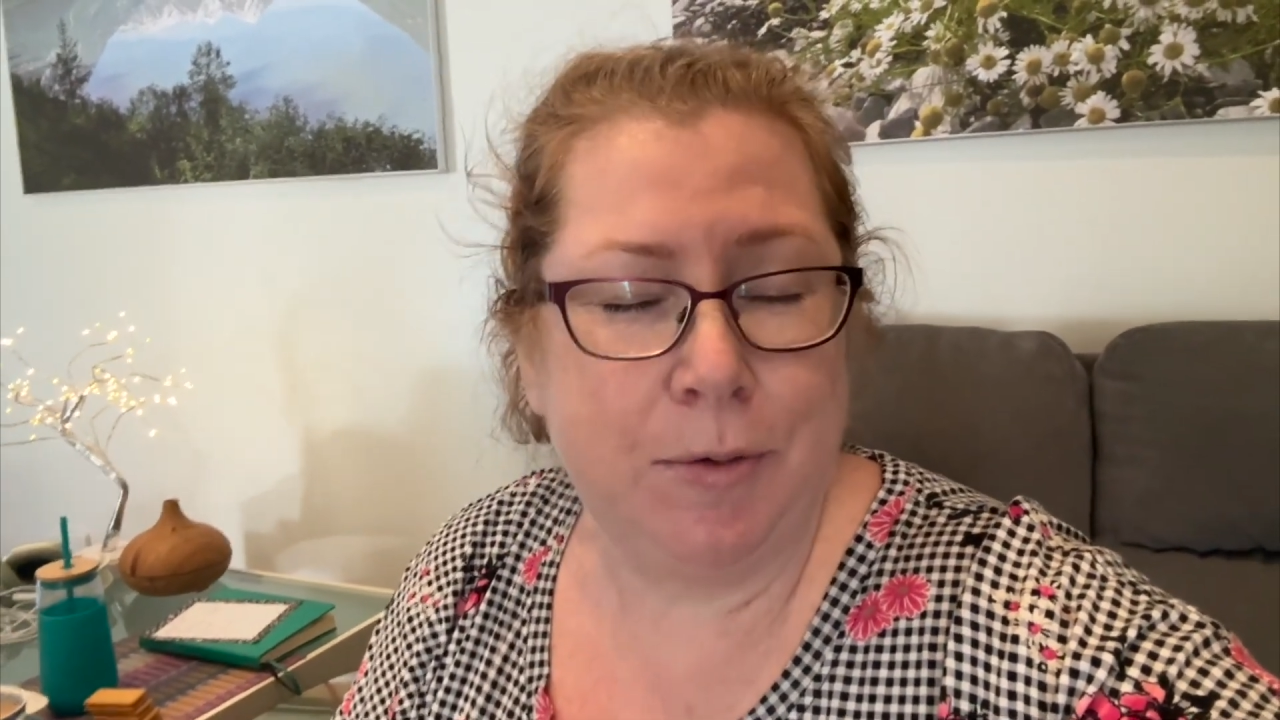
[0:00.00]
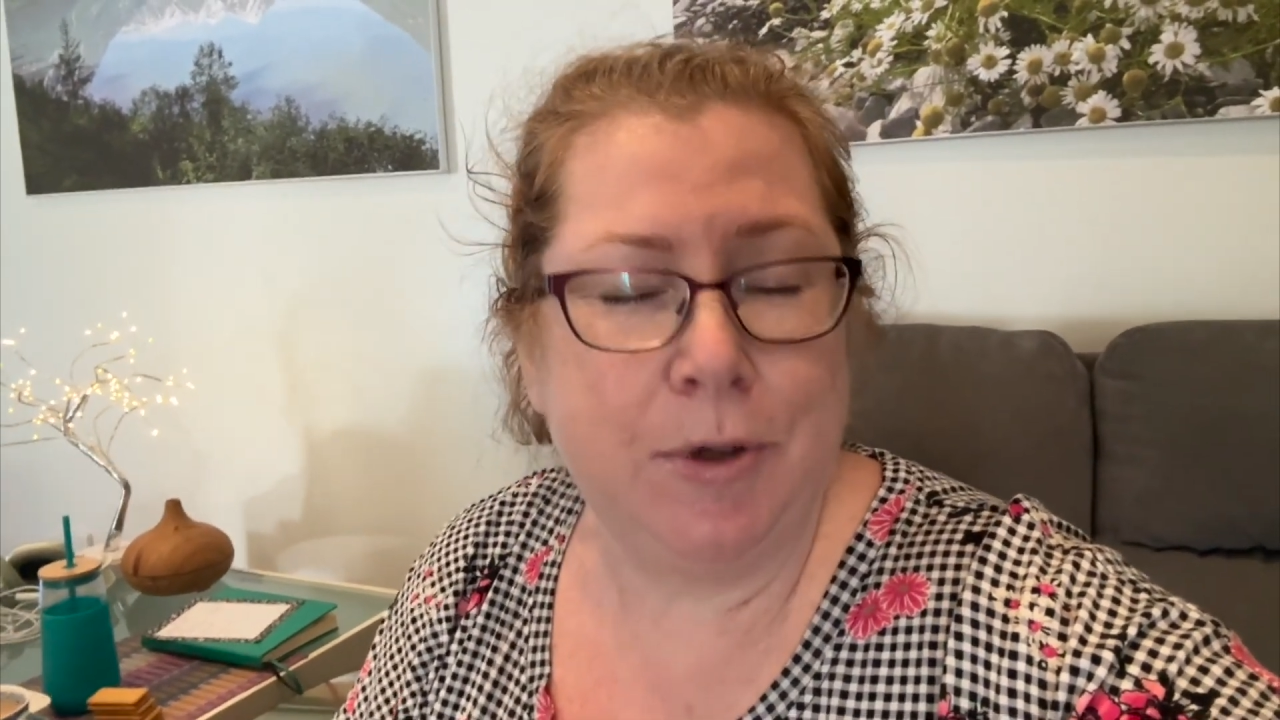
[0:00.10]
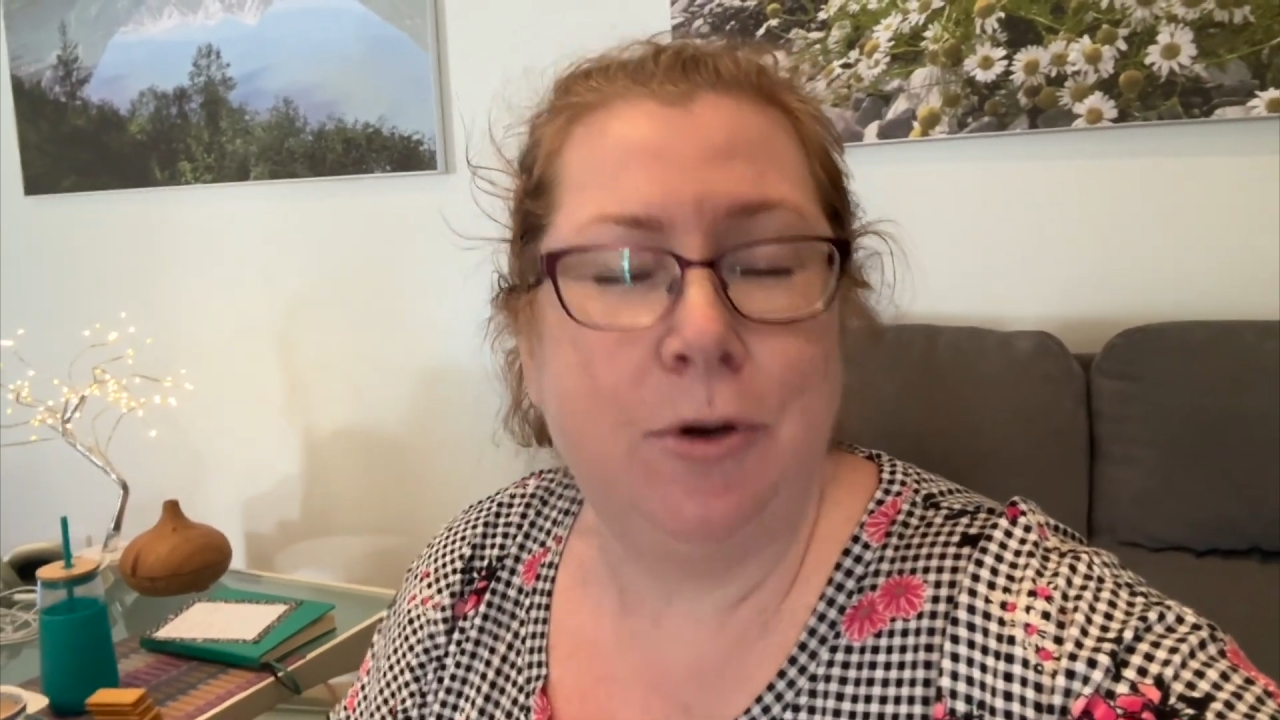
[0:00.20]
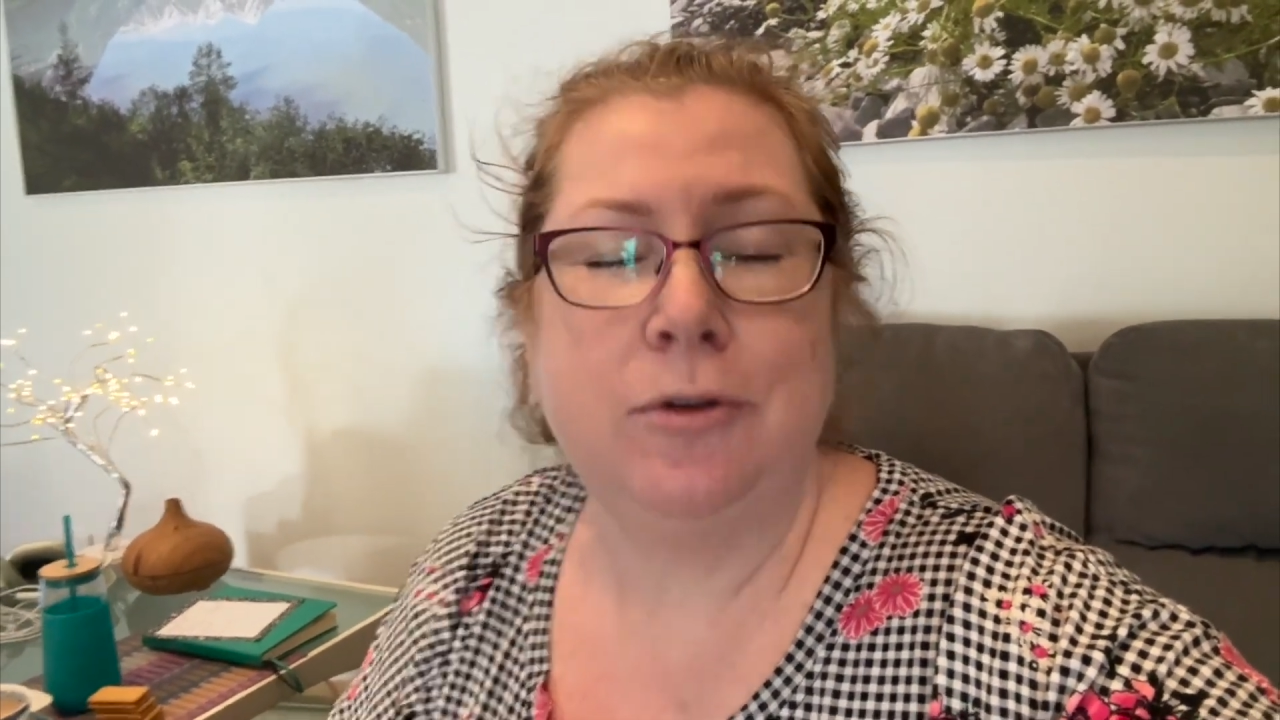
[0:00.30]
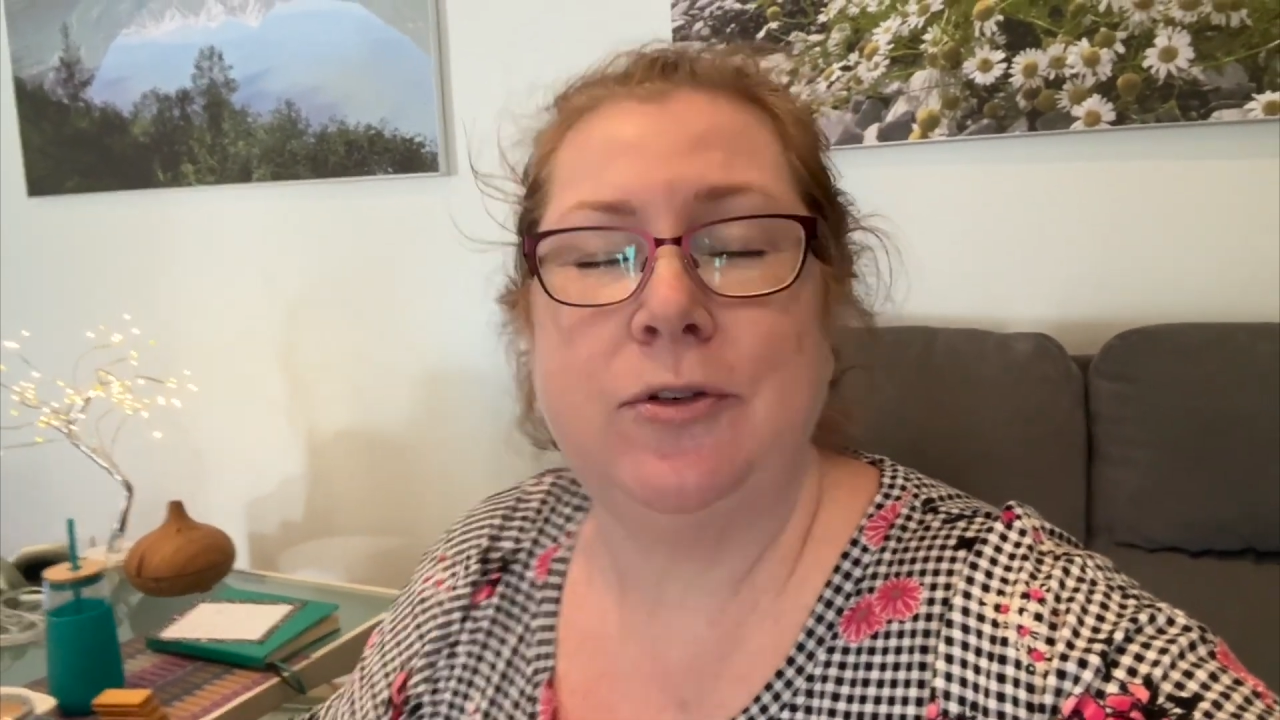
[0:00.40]
we're
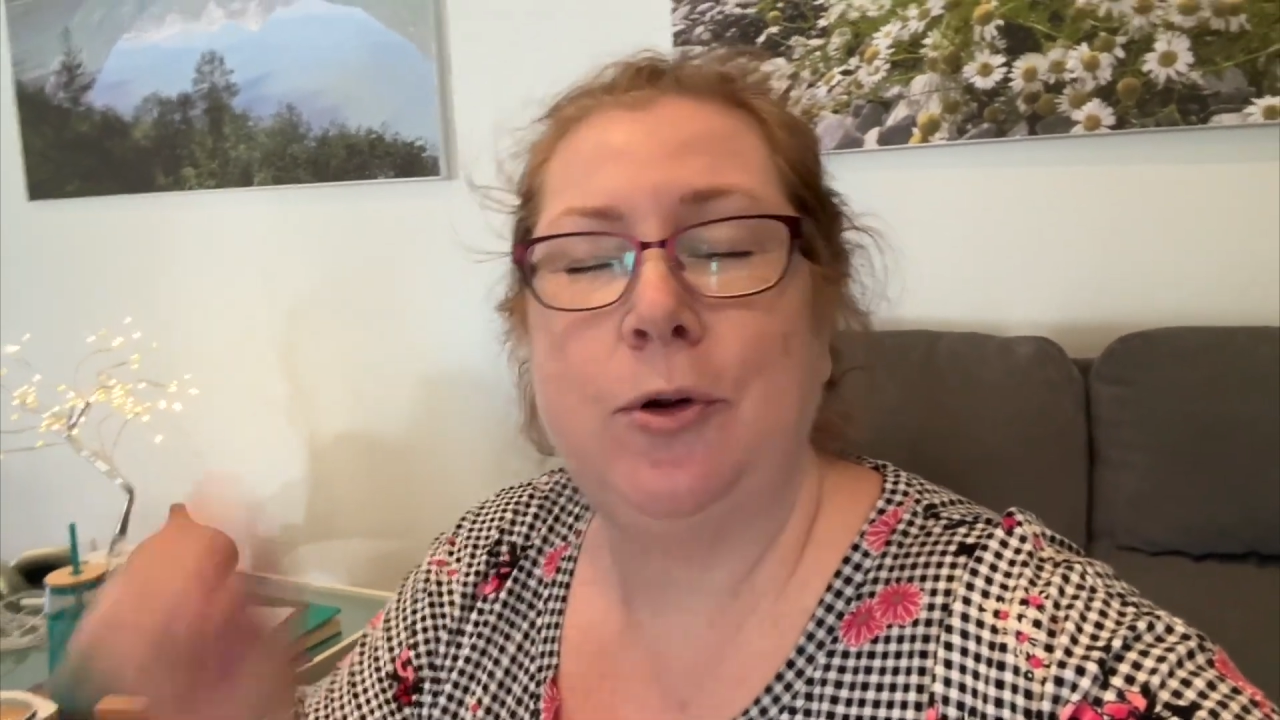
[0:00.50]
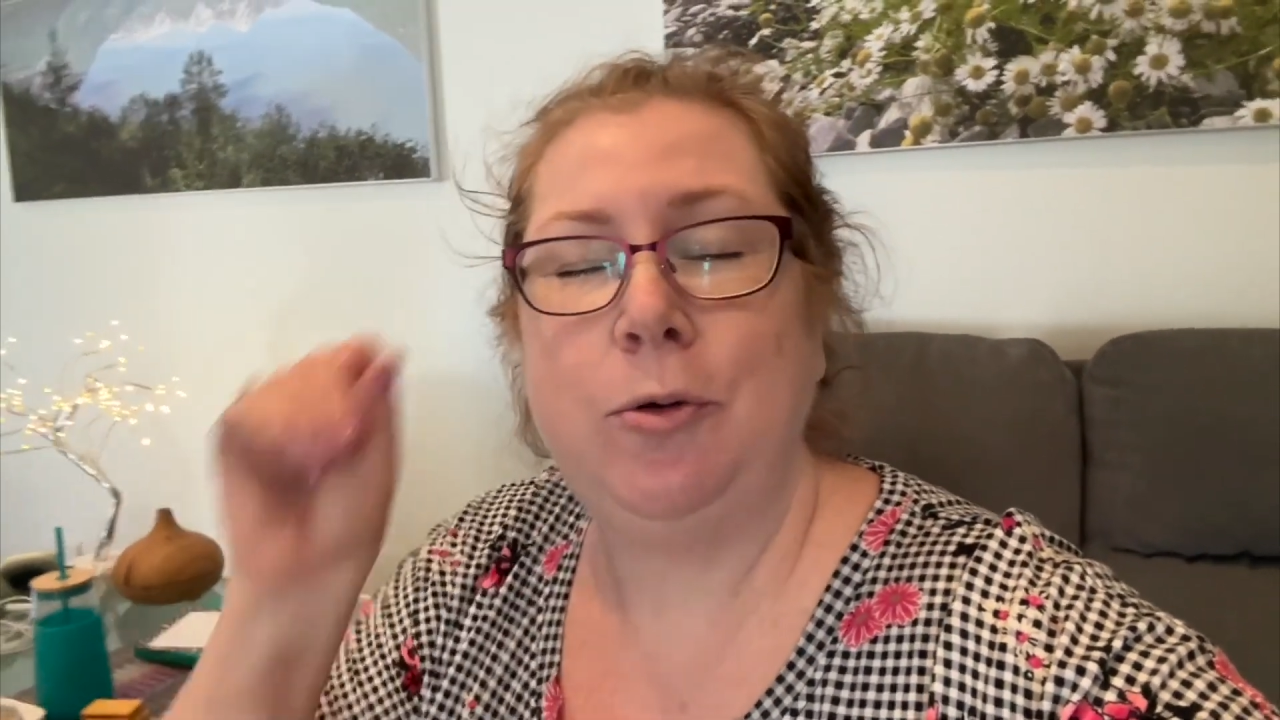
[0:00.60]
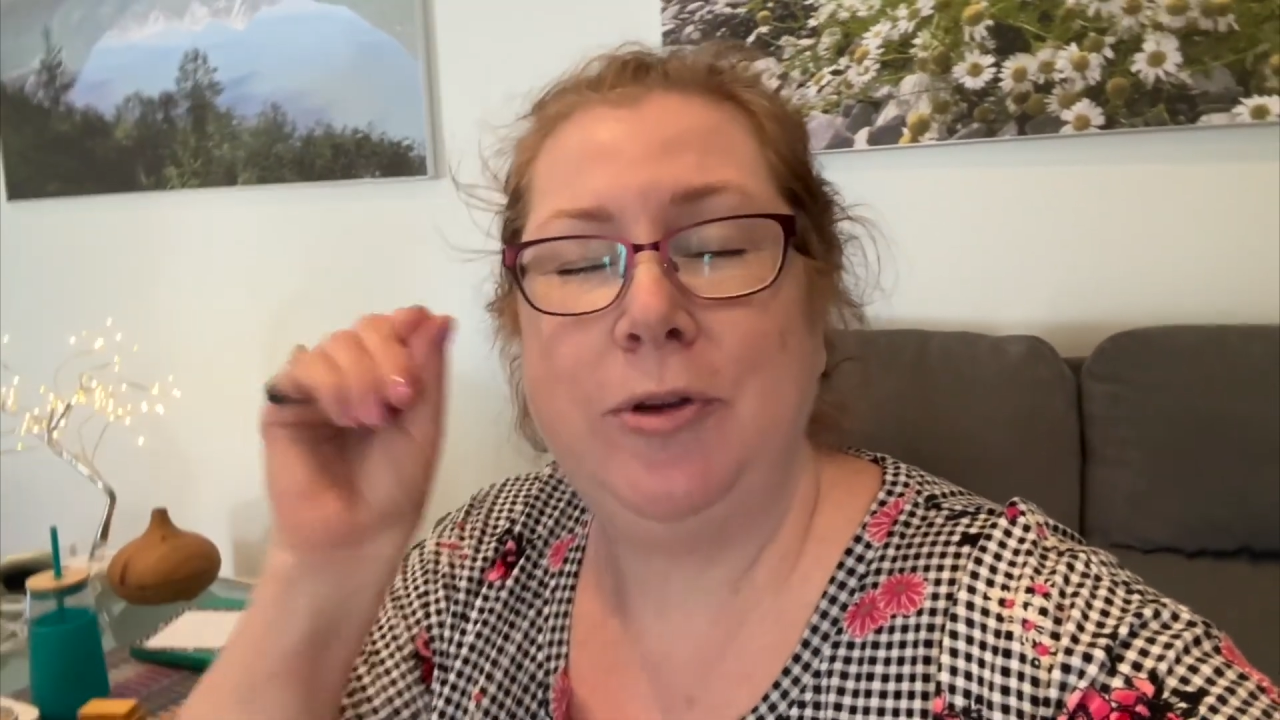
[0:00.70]
not sold